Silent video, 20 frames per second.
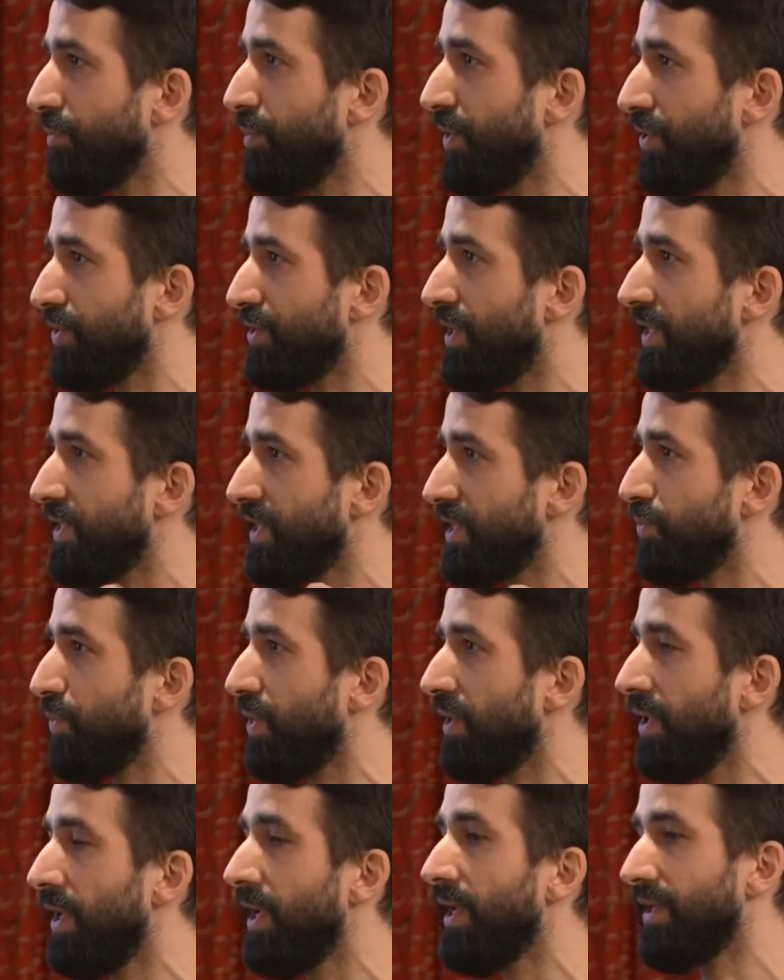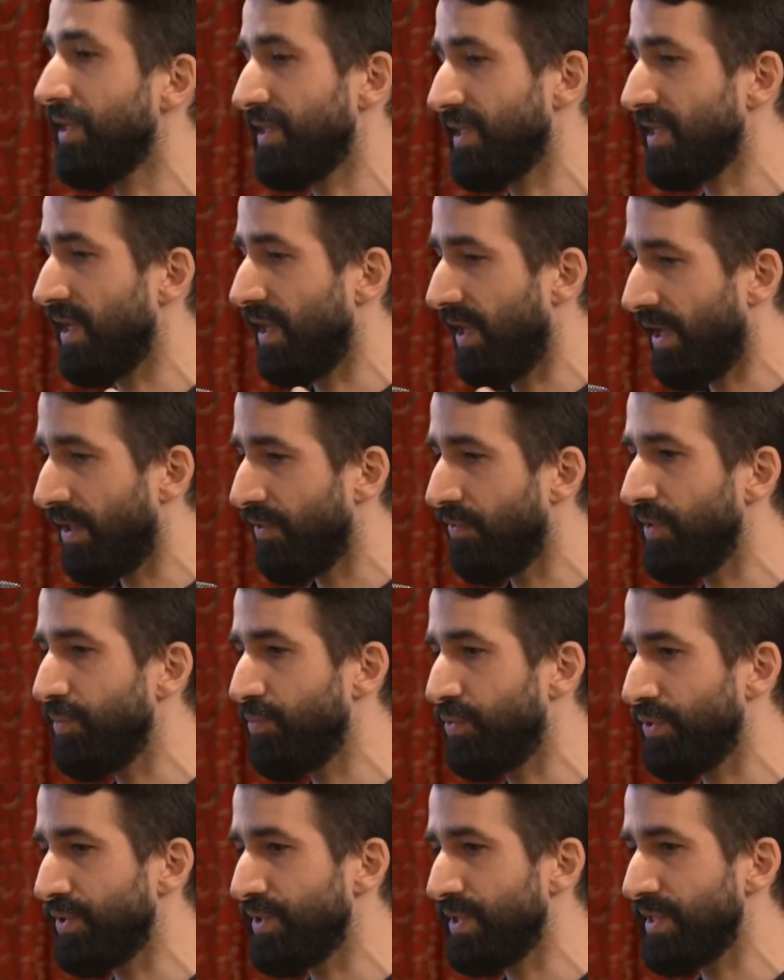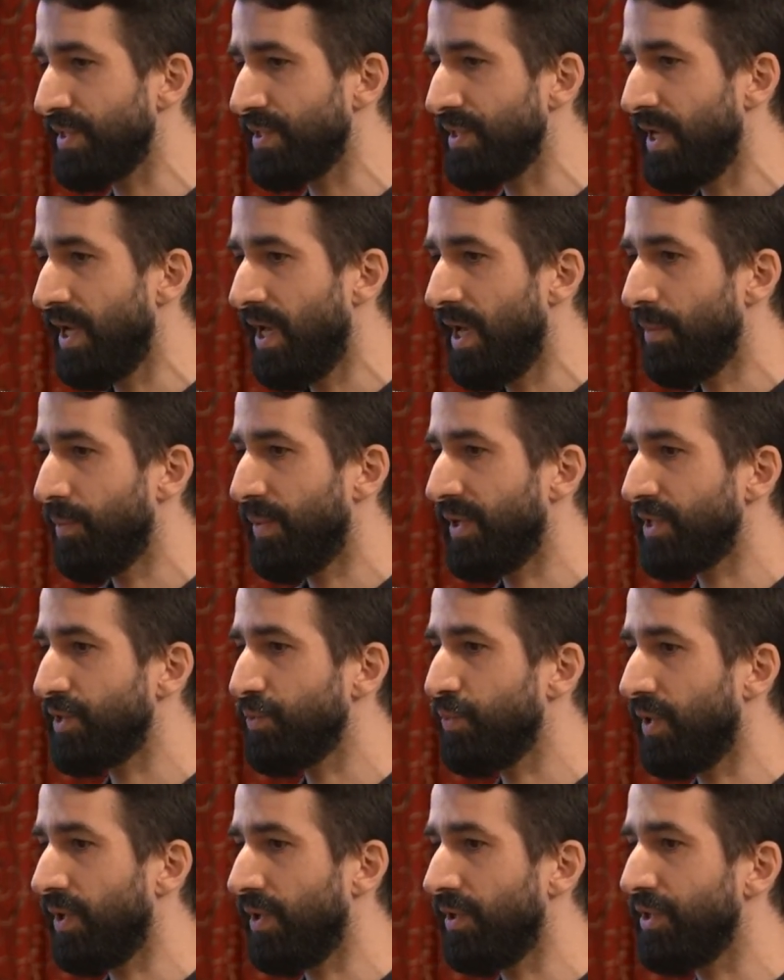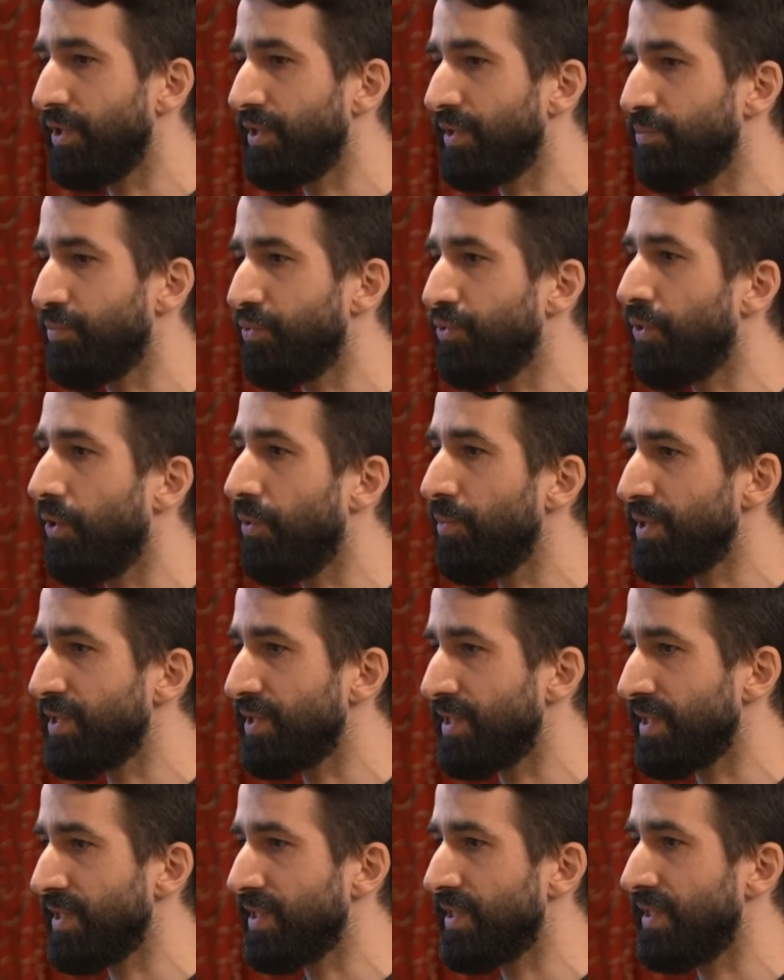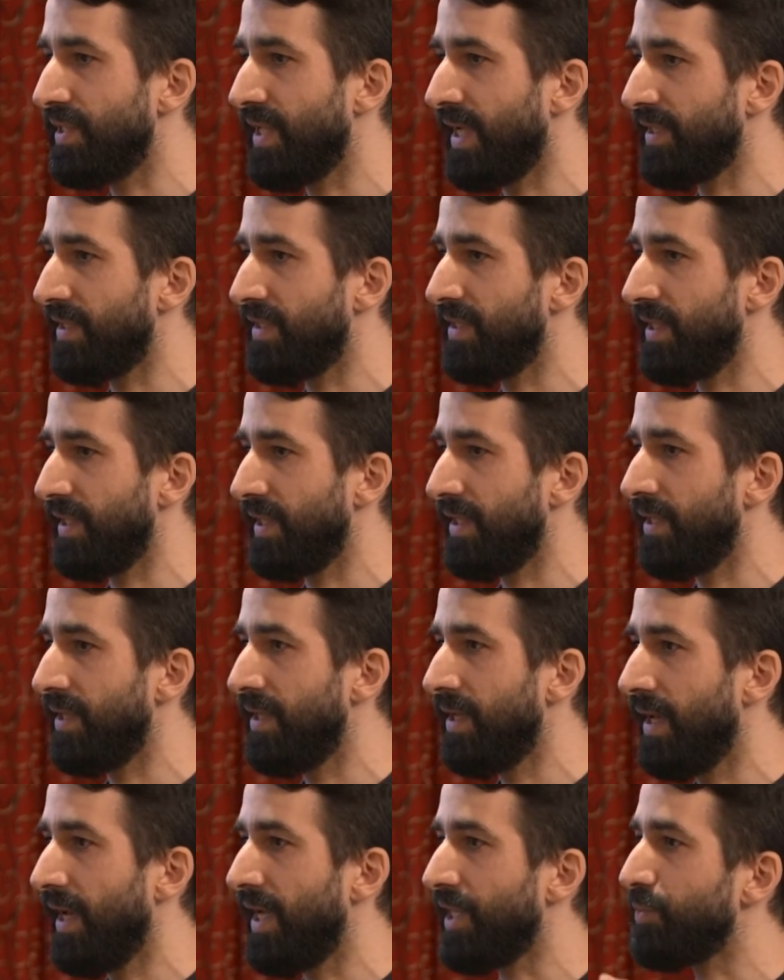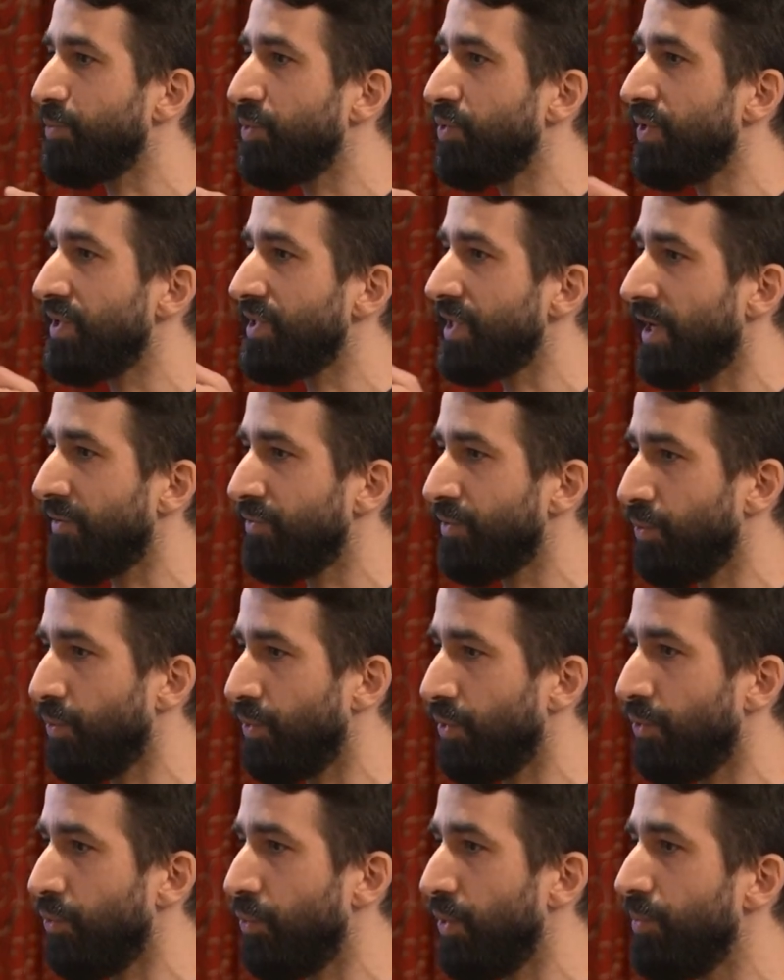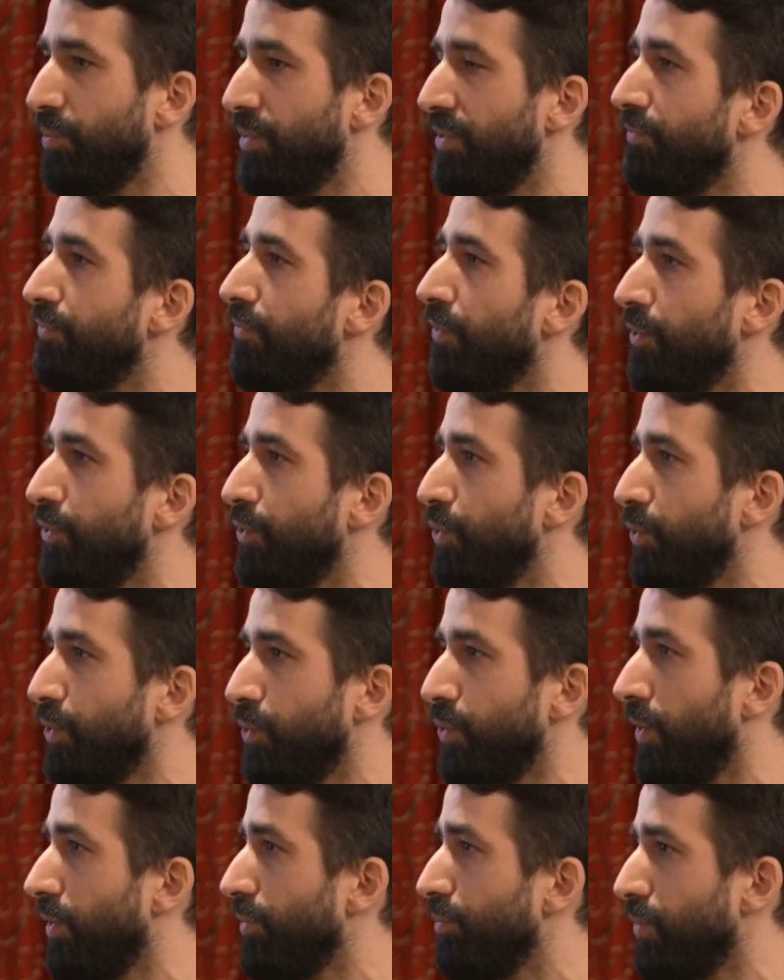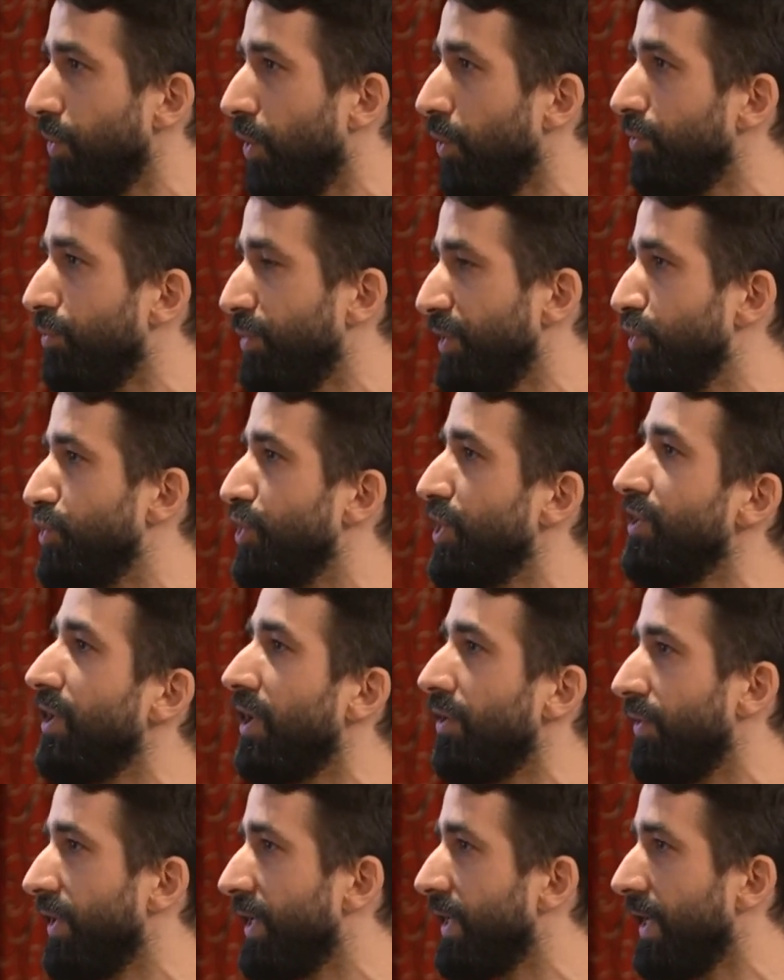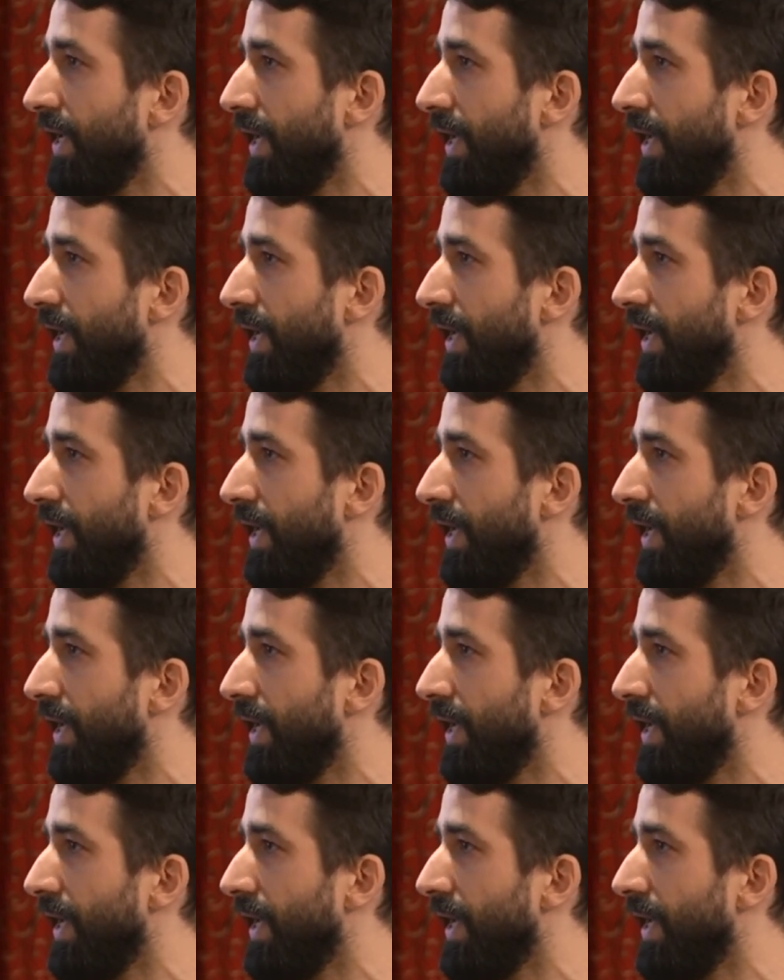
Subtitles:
Because that's as well, this is a lengthy process, but as well it promises that the experience afterward will be for you, it will not be generic.